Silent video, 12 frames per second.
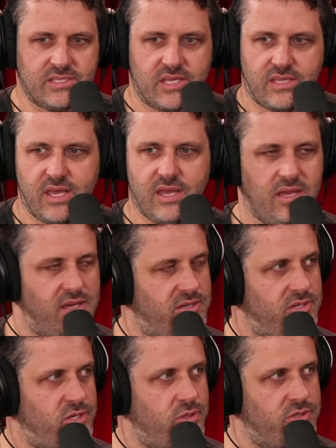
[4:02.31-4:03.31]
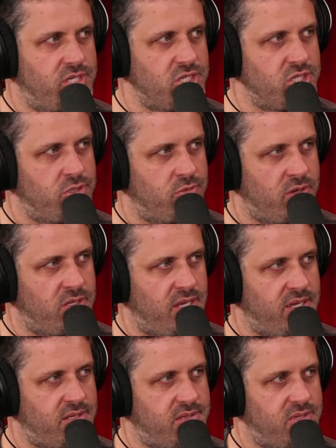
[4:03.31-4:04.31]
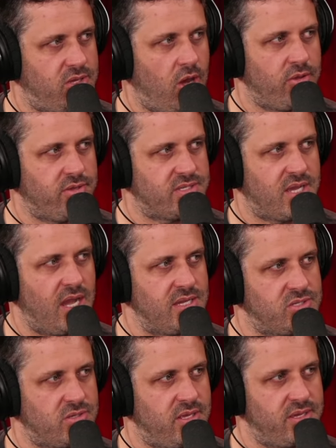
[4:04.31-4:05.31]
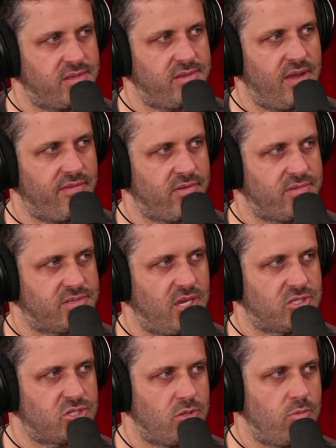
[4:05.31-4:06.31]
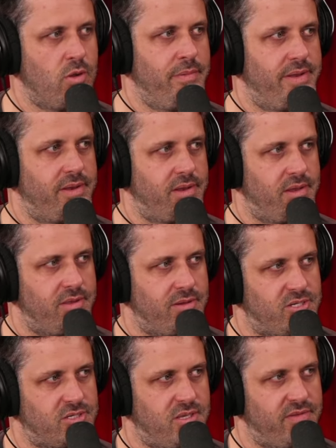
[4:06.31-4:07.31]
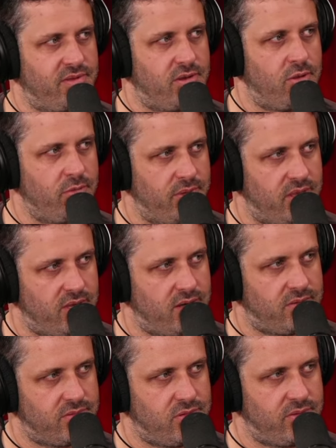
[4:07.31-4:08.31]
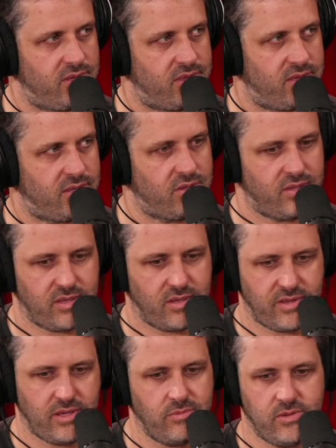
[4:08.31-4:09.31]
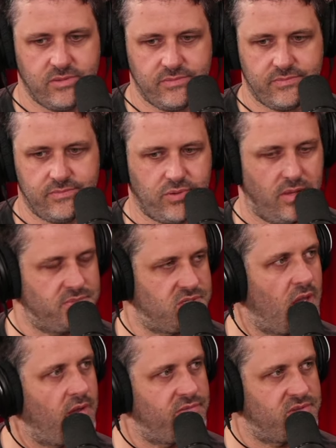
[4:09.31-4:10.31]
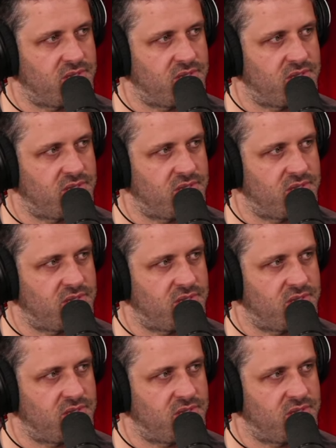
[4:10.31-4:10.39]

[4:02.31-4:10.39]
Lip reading: has like the huge issue where like all these guys are like never touched a woman and they just live at home and they don't do anything. You're like, okay, well, problem solved.